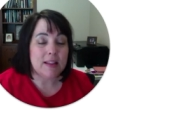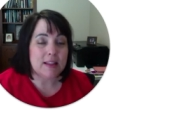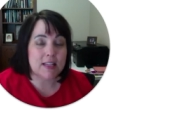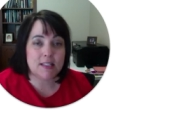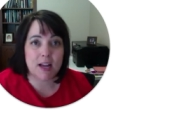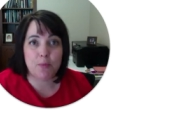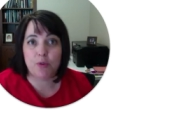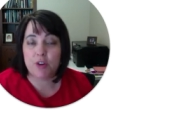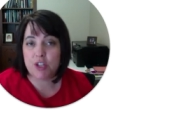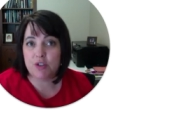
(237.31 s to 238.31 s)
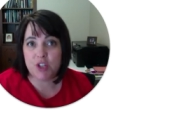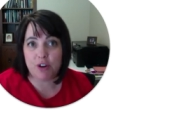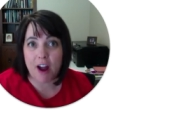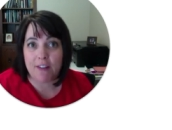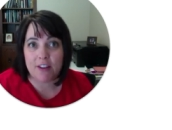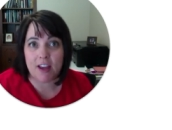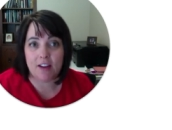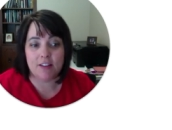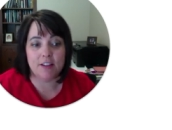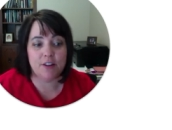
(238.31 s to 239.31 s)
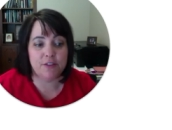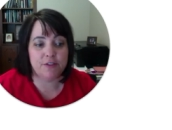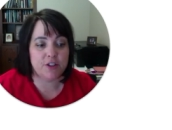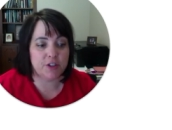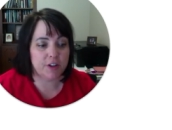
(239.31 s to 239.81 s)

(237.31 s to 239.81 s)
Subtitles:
This time we're going to use the graphing calculator feature.